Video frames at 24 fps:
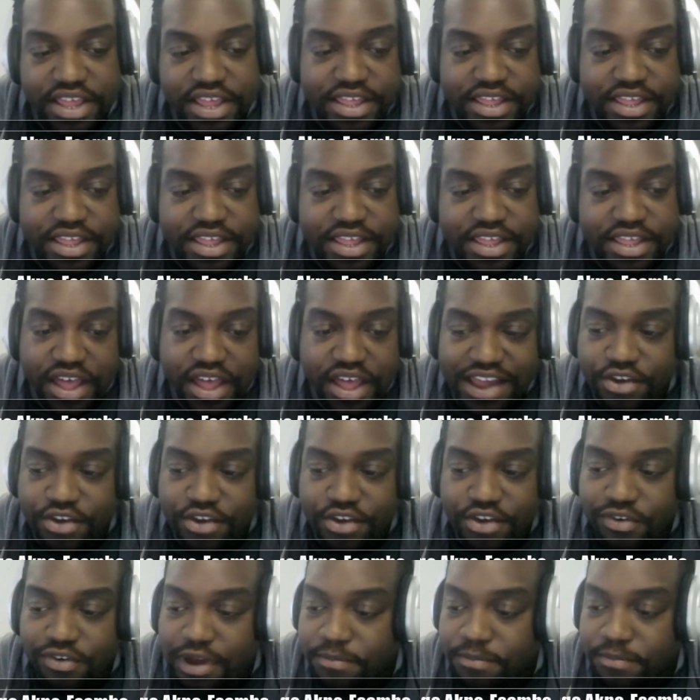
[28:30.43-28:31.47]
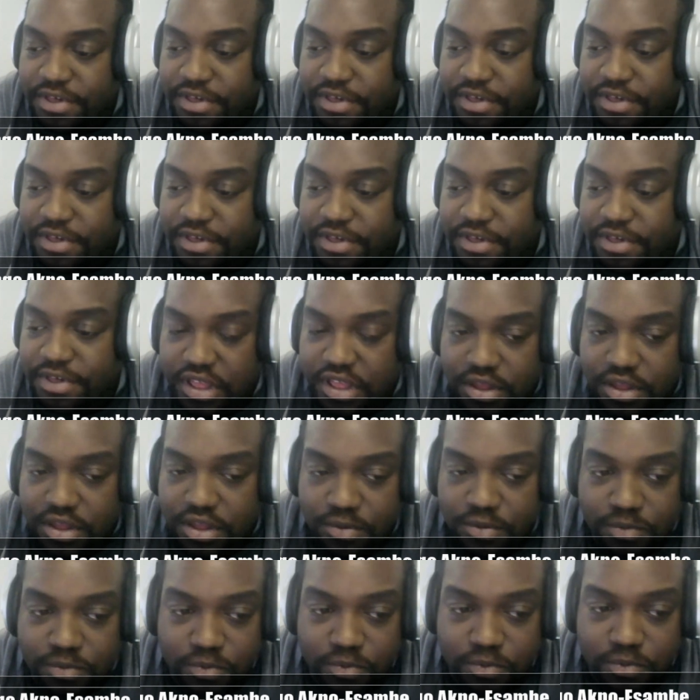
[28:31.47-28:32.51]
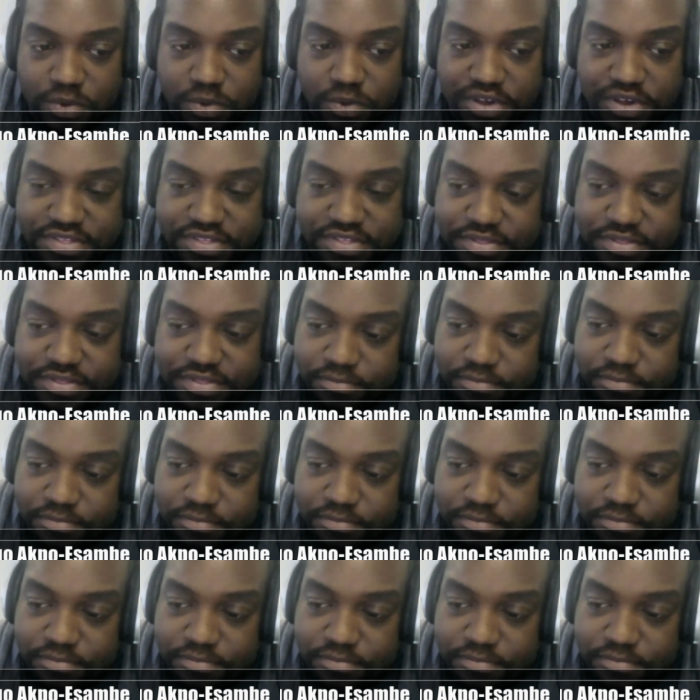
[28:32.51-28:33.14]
I grew up with, with Marvel.